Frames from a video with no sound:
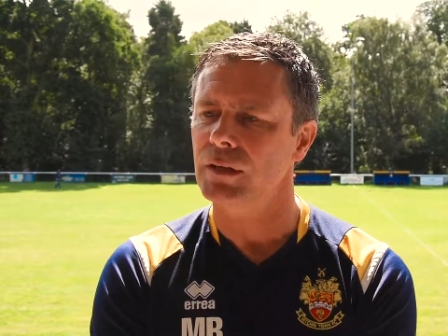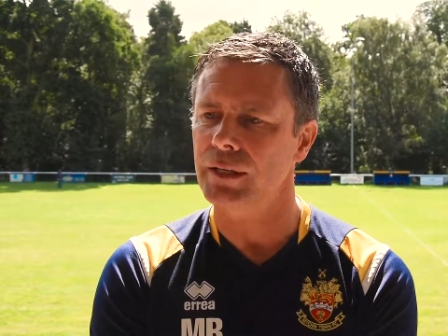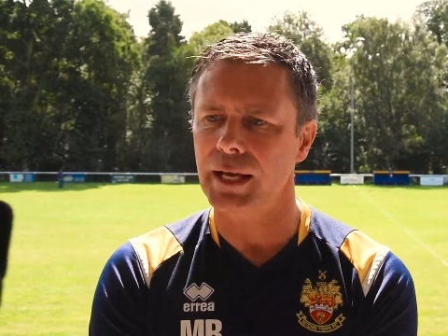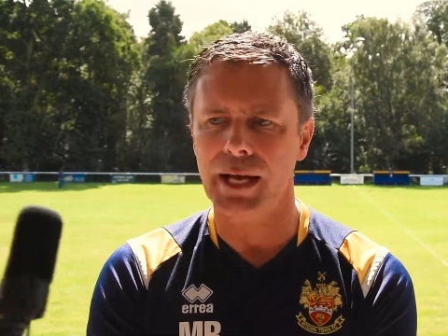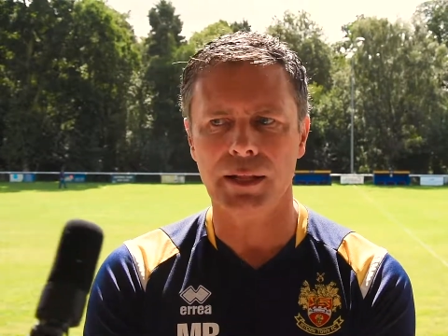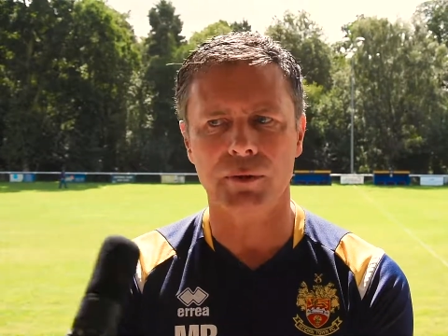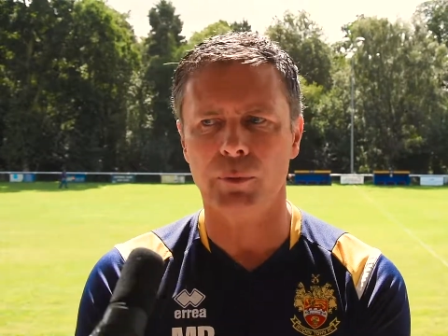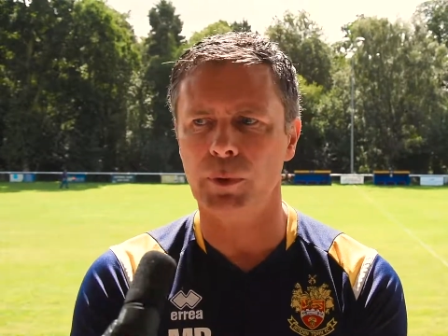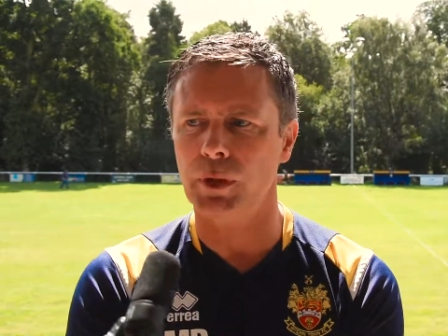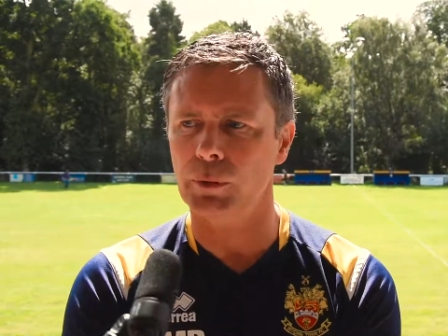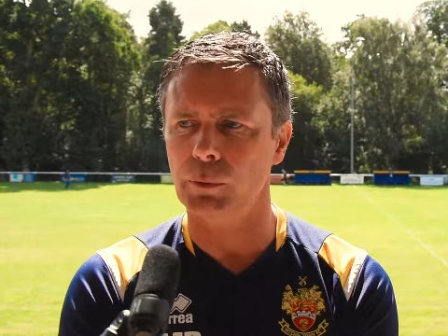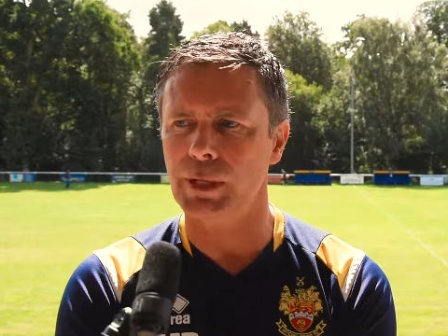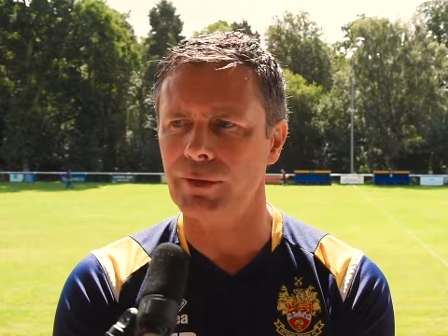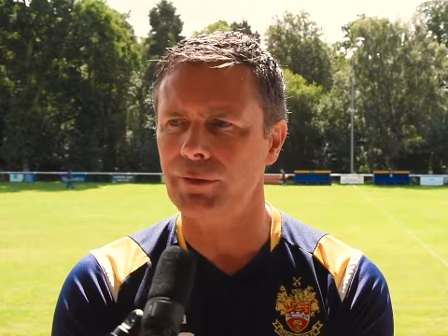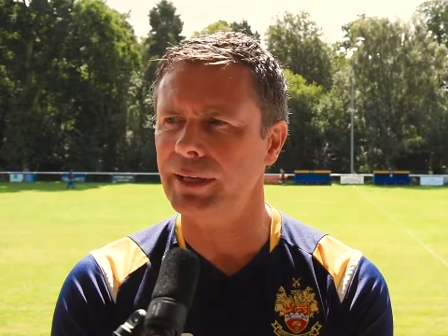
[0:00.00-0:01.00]
Yeah, they're
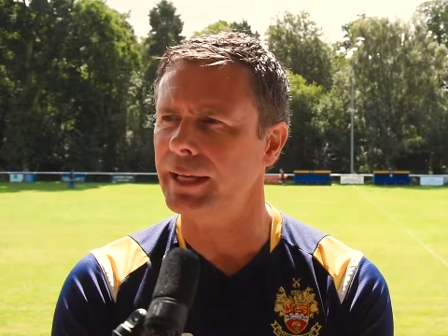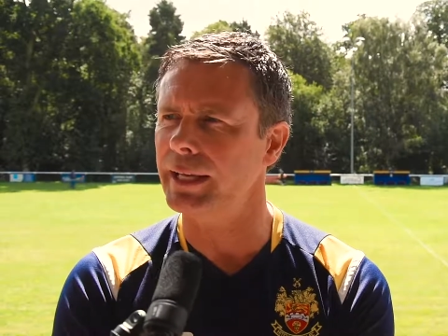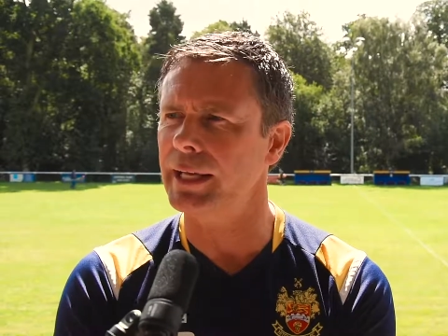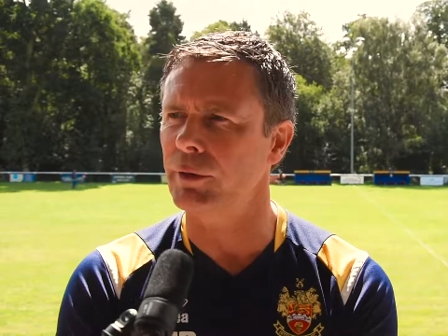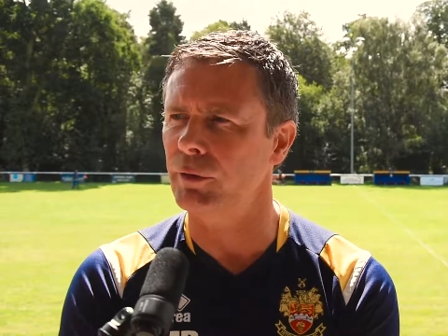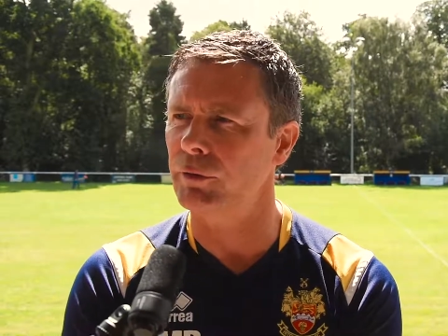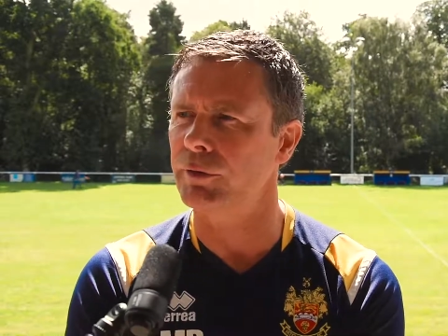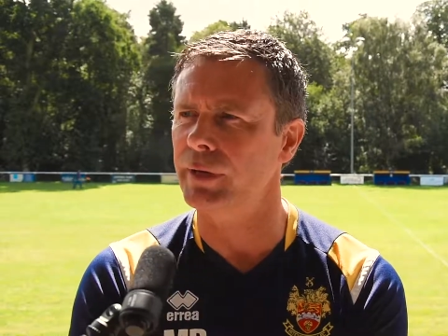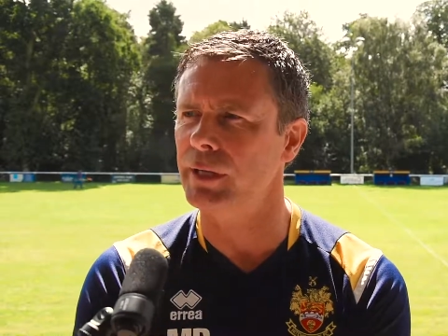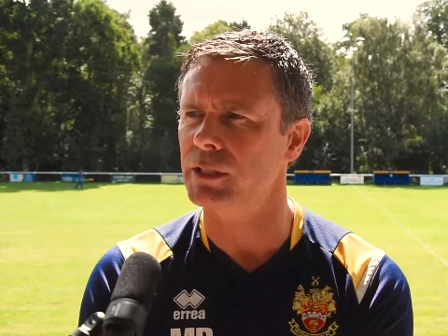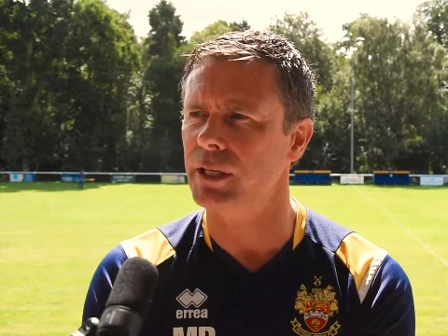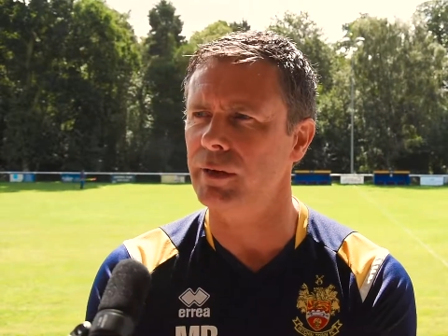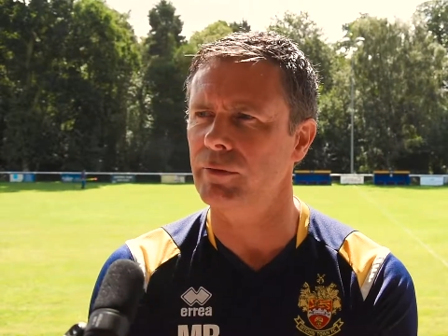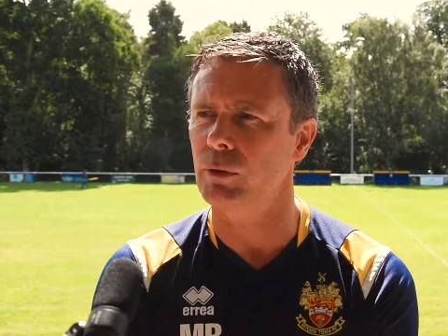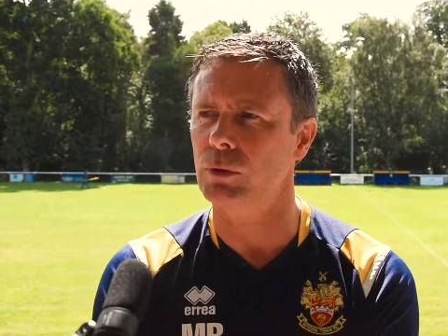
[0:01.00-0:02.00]
definitely getting there in the fitness
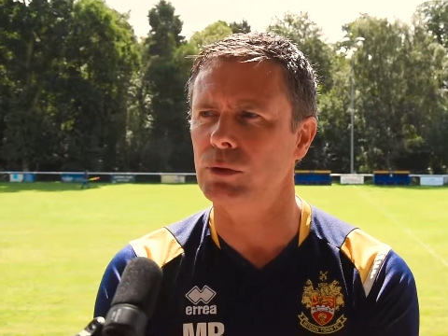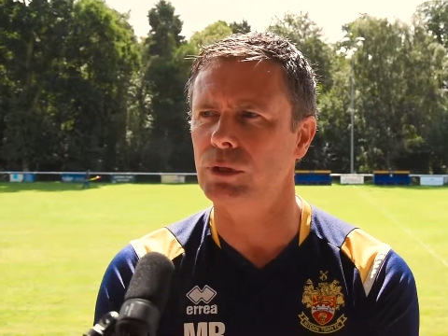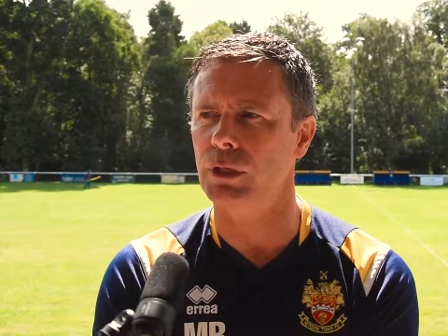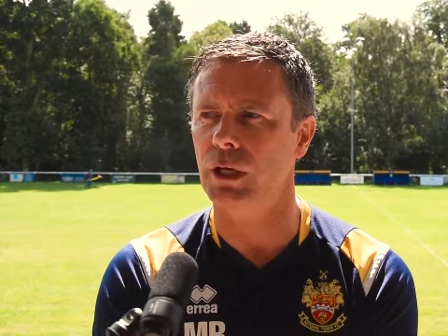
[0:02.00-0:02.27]
levels.